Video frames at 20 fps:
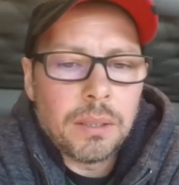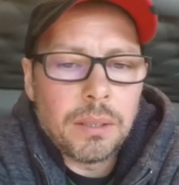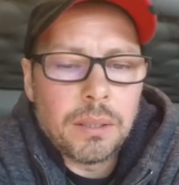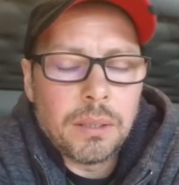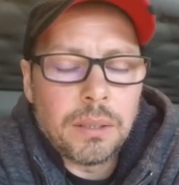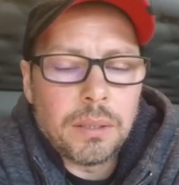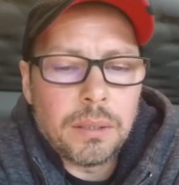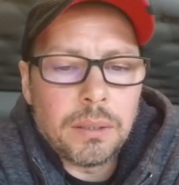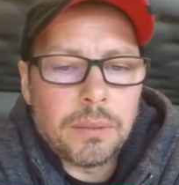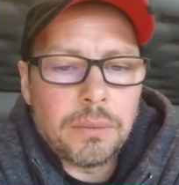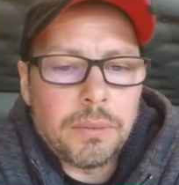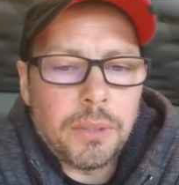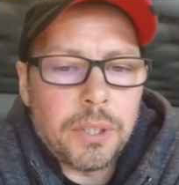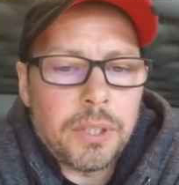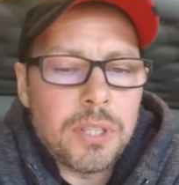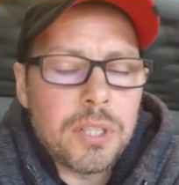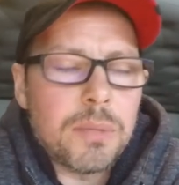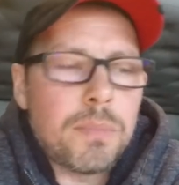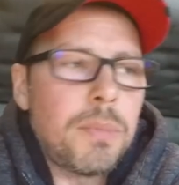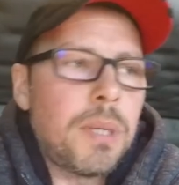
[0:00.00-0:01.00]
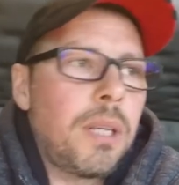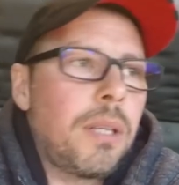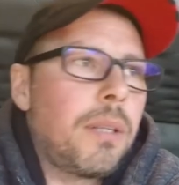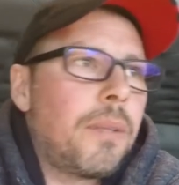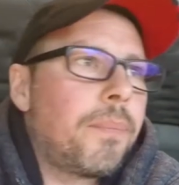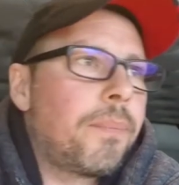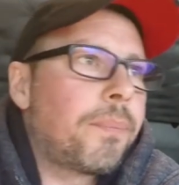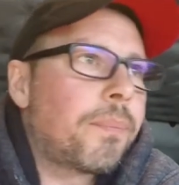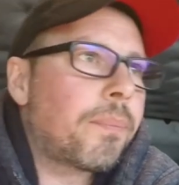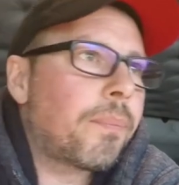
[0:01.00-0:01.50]
what is mean
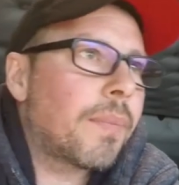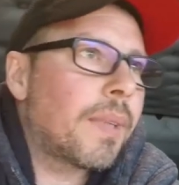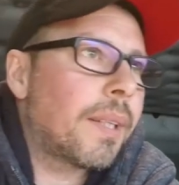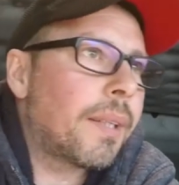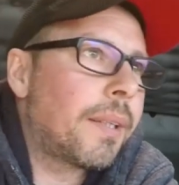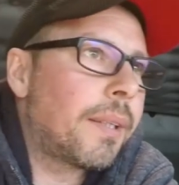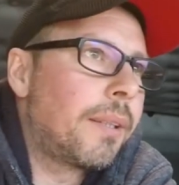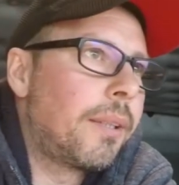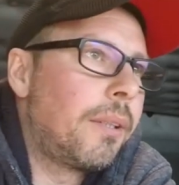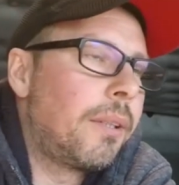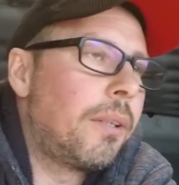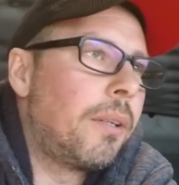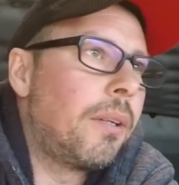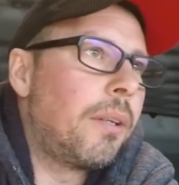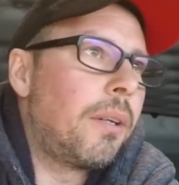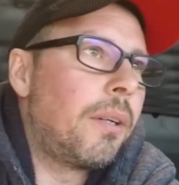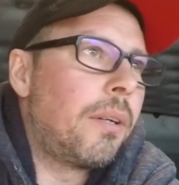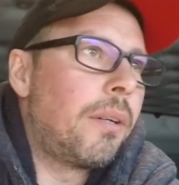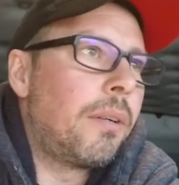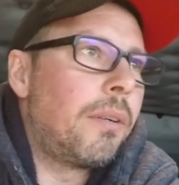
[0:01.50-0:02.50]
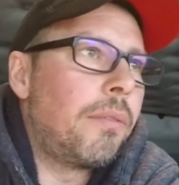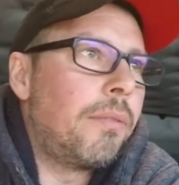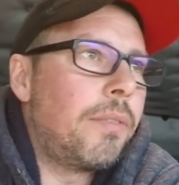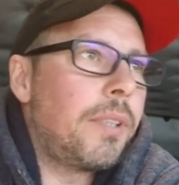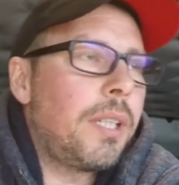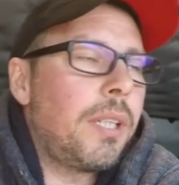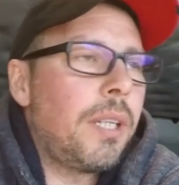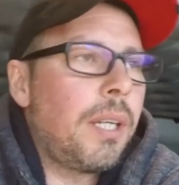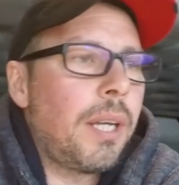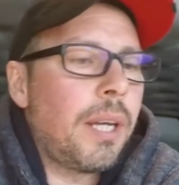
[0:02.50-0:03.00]
the
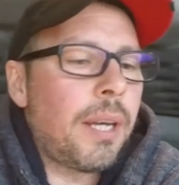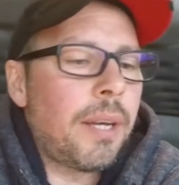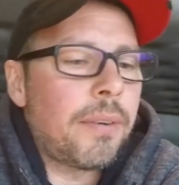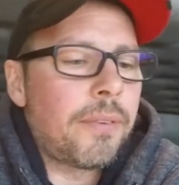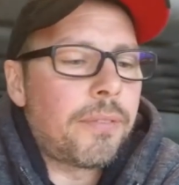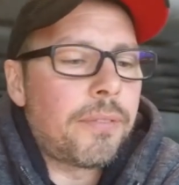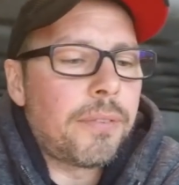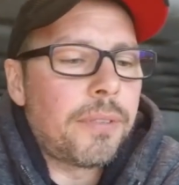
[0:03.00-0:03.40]
VEF,